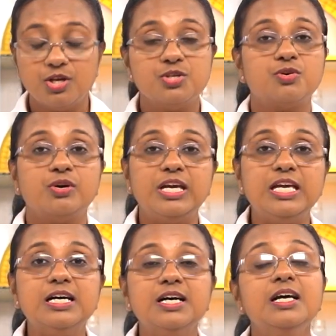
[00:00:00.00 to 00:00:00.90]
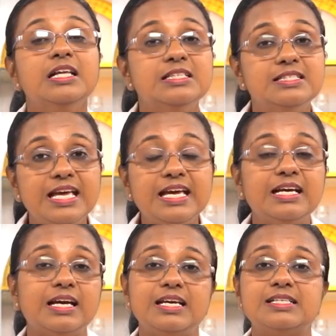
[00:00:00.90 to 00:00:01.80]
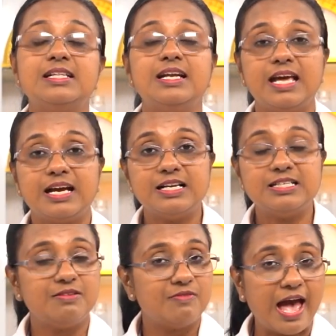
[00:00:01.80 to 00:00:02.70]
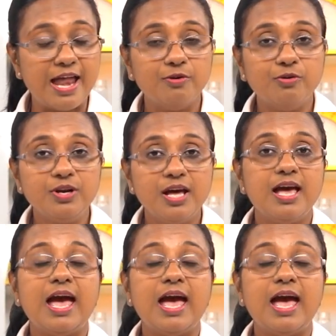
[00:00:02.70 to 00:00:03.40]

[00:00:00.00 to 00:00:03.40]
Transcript: So here zinc is the negative anode